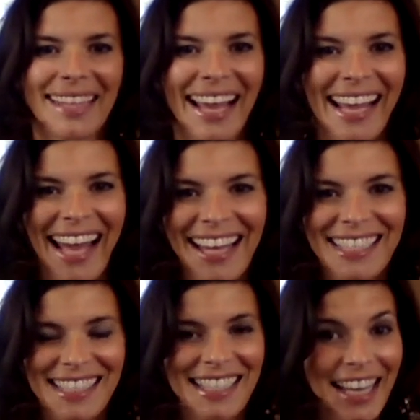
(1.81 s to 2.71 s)
Hey
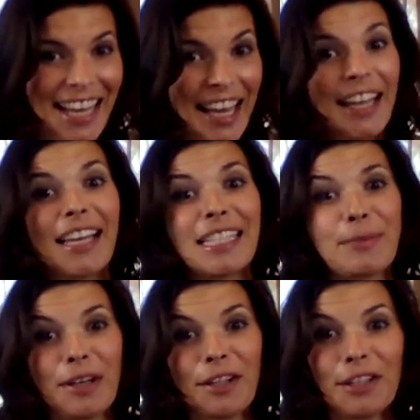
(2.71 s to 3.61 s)
guys! It's
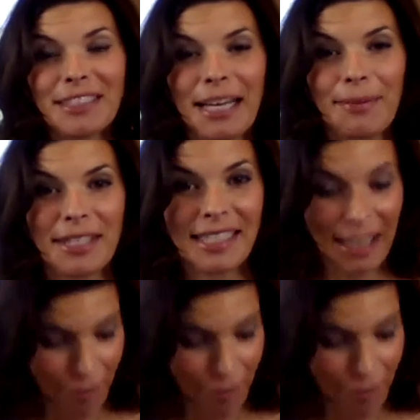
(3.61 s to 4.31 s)
been a long time since